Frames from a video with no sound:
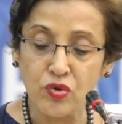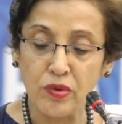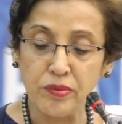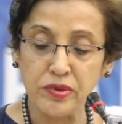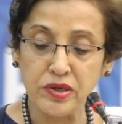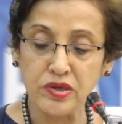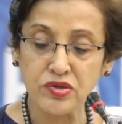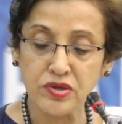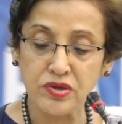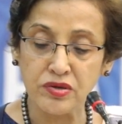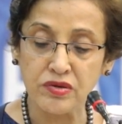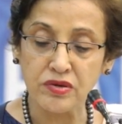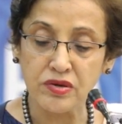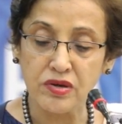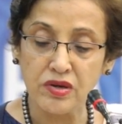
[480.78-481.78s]

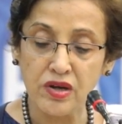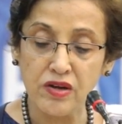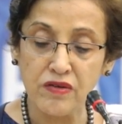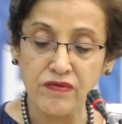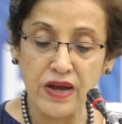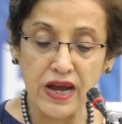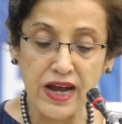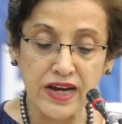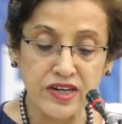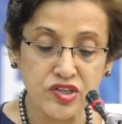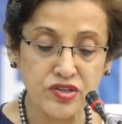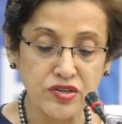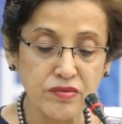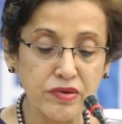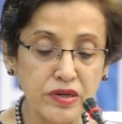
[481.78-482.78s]
cooperation if
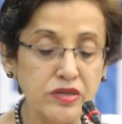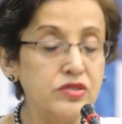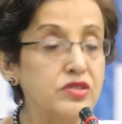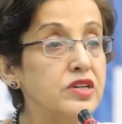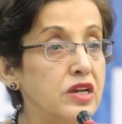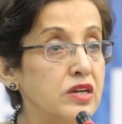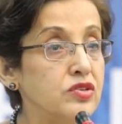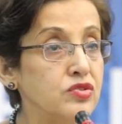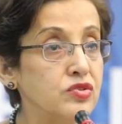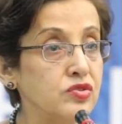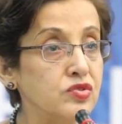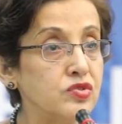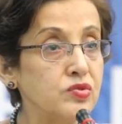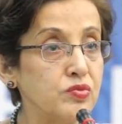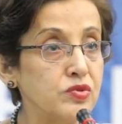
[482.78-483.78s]
actionable
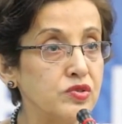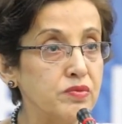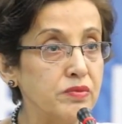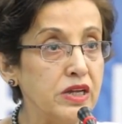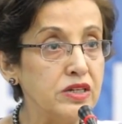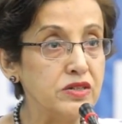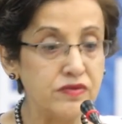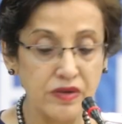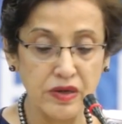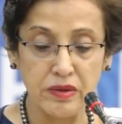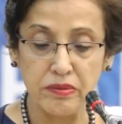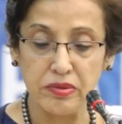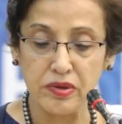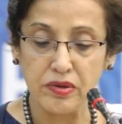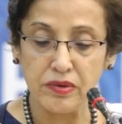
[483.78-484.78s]
intelligence was made
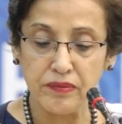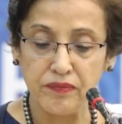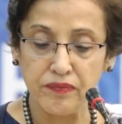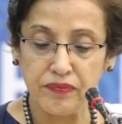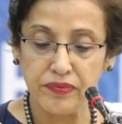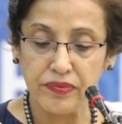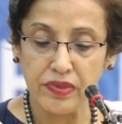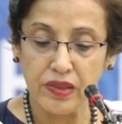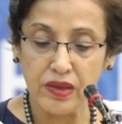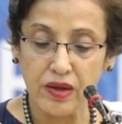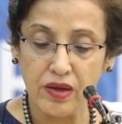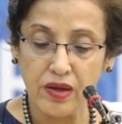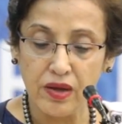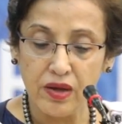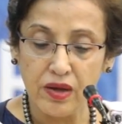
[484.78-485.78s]
available.
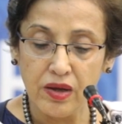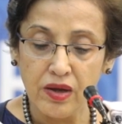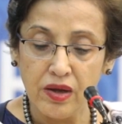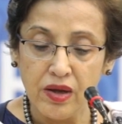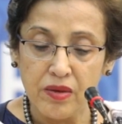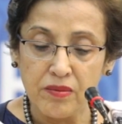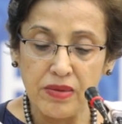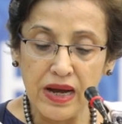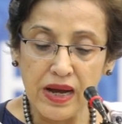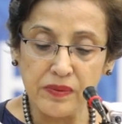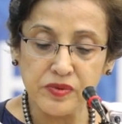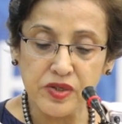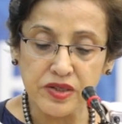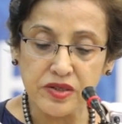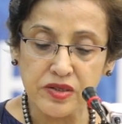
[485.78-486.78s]

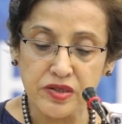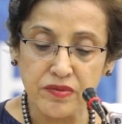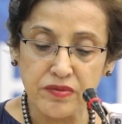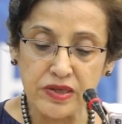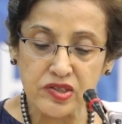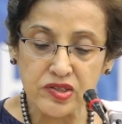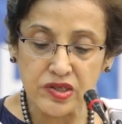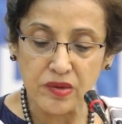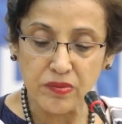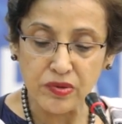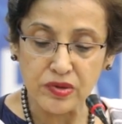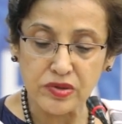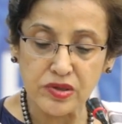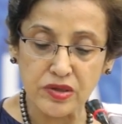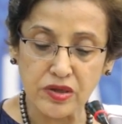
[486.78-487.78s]
Perhaps under domestic
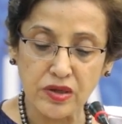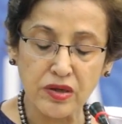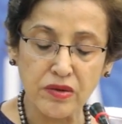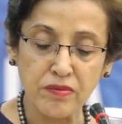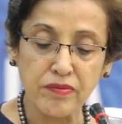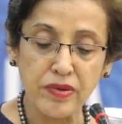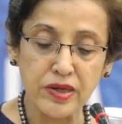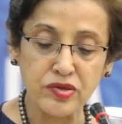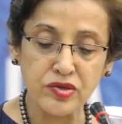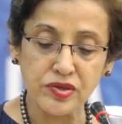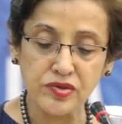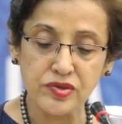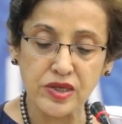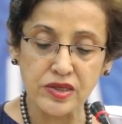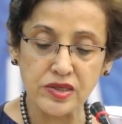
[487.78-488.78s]
political
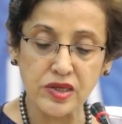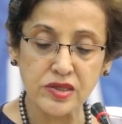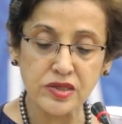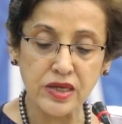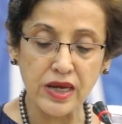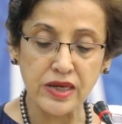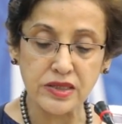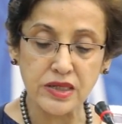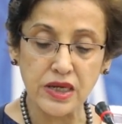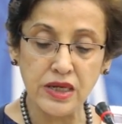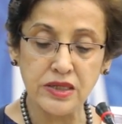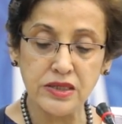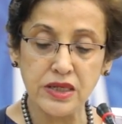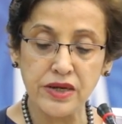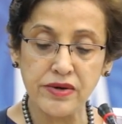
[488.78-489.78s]
compulsions, as I said,
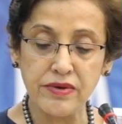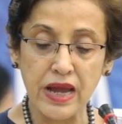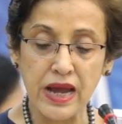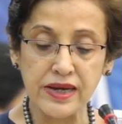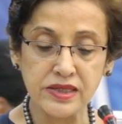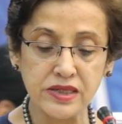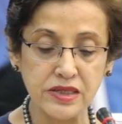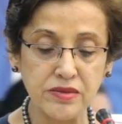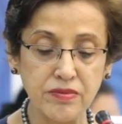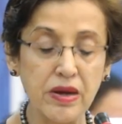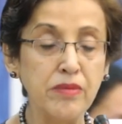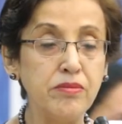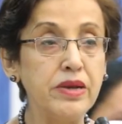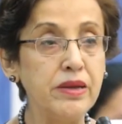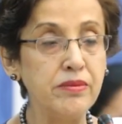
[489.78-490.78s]
India reacted
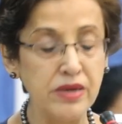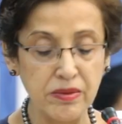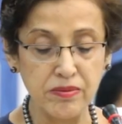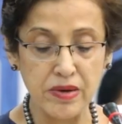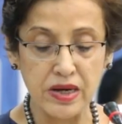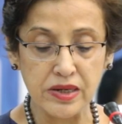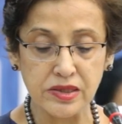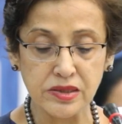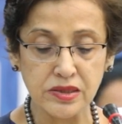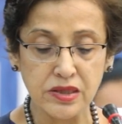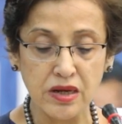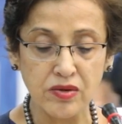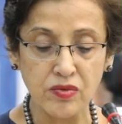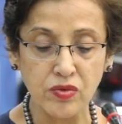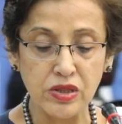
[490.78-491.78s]
by blaming
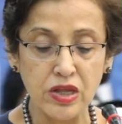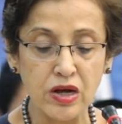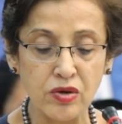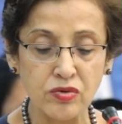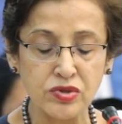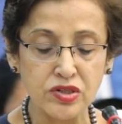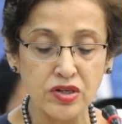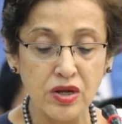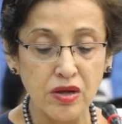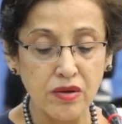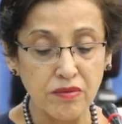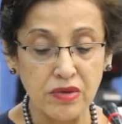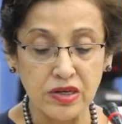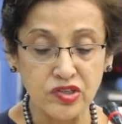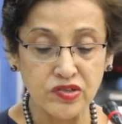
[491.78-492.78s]
Pakistan without
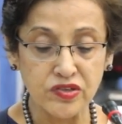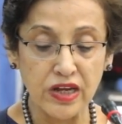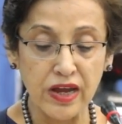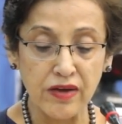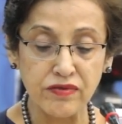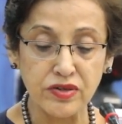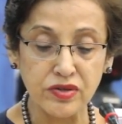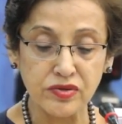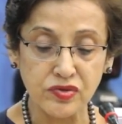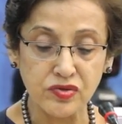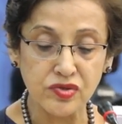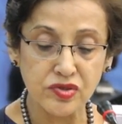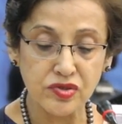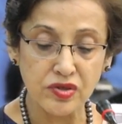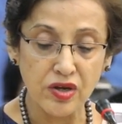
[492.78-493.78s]
much
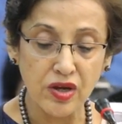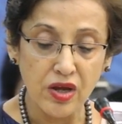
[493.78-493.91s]
evidence,